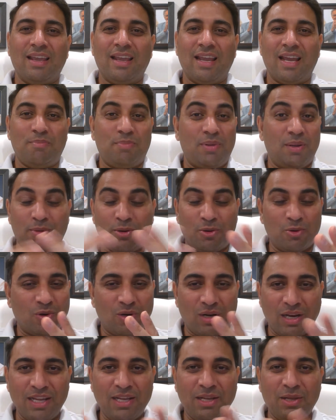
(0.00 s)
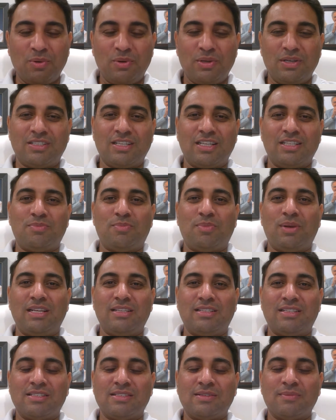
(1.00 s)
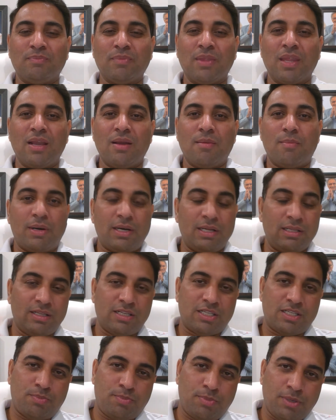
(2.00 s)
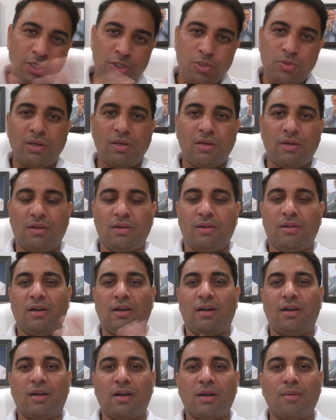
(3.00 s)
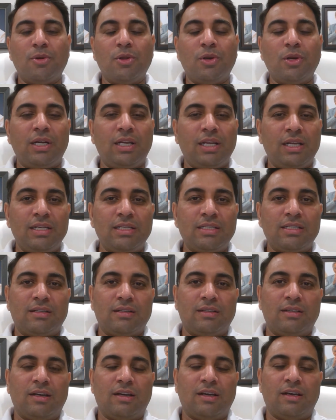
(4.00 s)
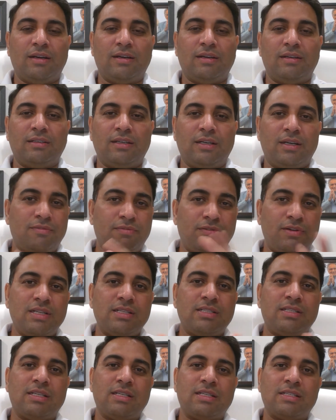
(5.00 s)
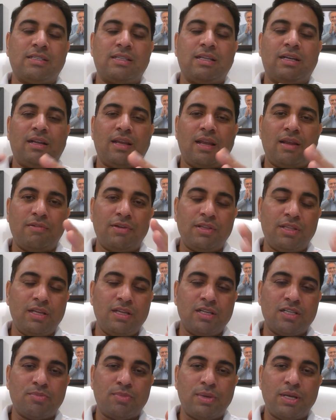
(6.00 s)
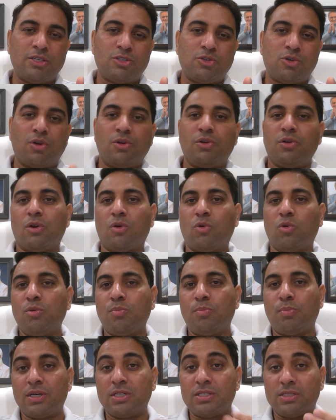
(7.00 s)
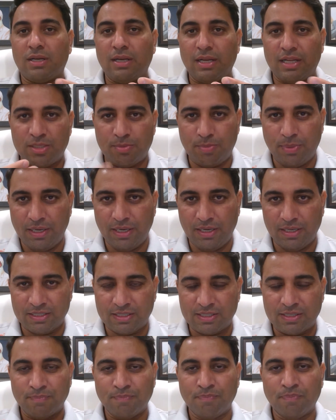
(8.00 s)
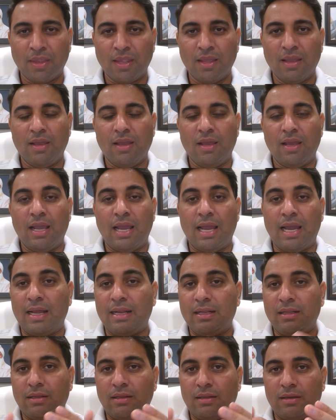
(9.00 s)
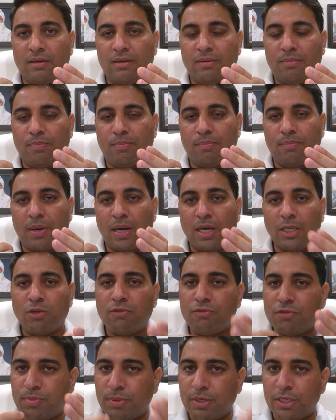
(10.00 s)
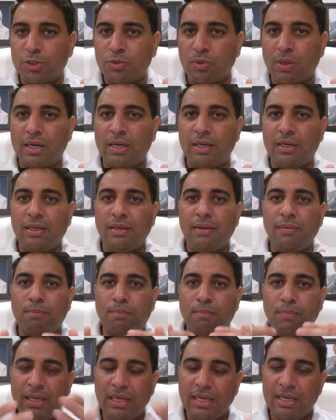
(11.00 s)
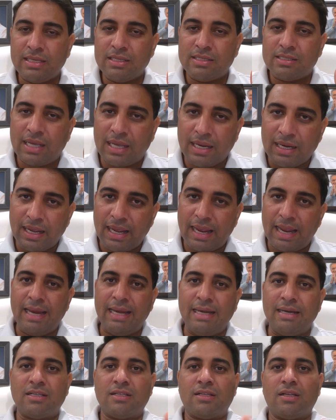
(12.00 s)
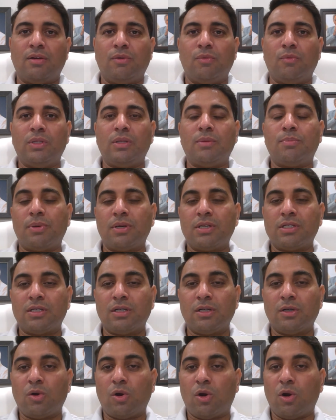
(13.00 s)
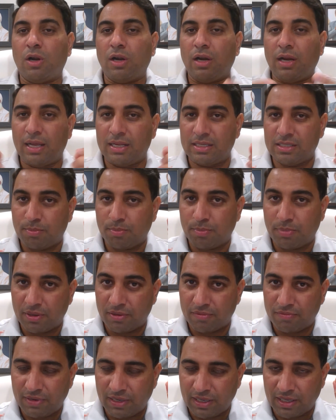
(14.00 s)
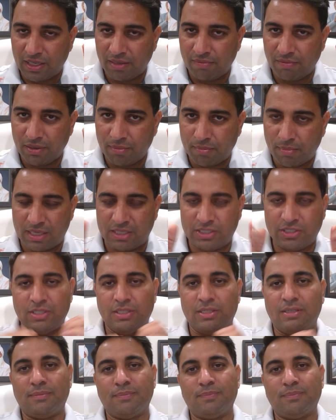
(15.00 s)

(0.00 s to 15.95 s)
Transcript: and people don't like you in such places. But in the spiritual communities, the difference is that everything is based on your own personal experience. And the path of spirituality begins and ends with a person called as a perfect living master.